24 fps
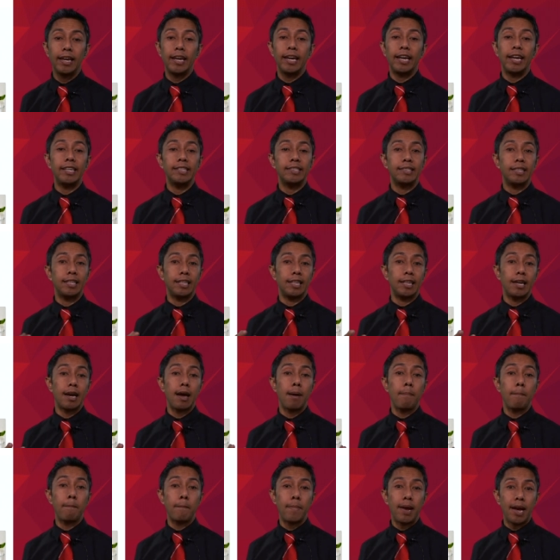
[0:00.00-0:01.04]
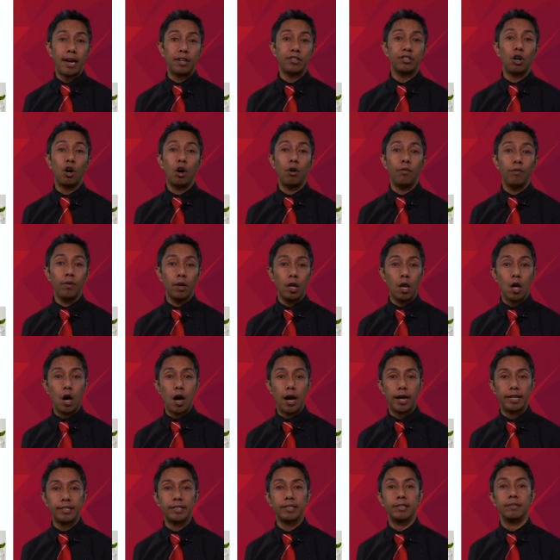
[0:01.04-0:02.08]
is the amount of
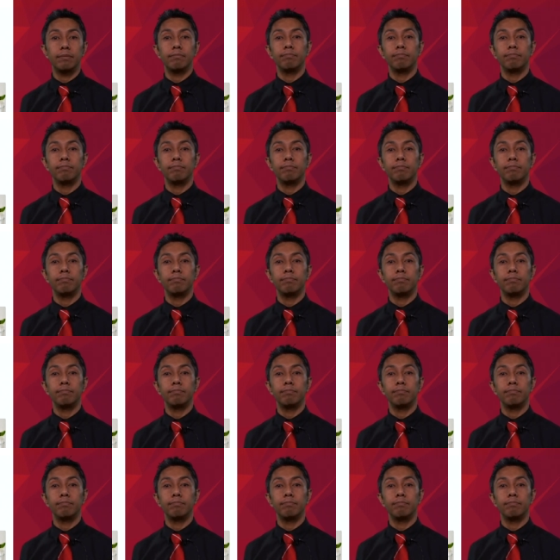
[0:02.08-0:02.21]
light.